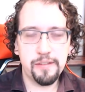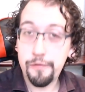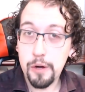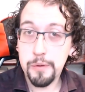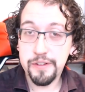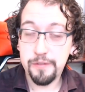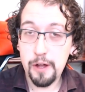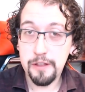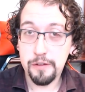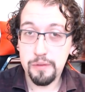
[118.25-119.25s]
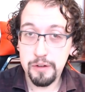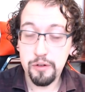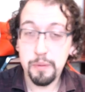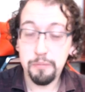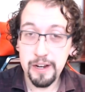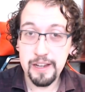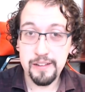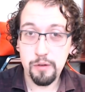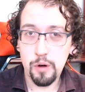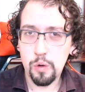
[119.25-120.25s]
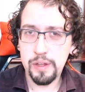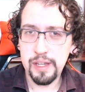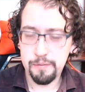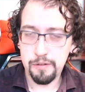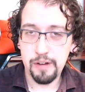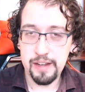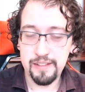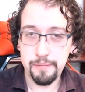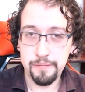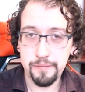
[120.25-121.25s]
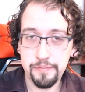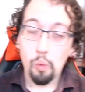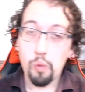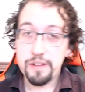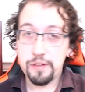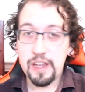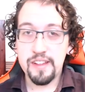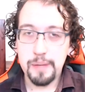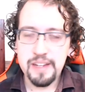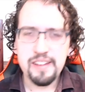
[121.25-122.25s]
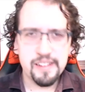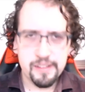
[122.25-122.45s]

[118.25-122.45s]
a farmer's father from a group of brigands who are holding him for ransom. Once we have this basic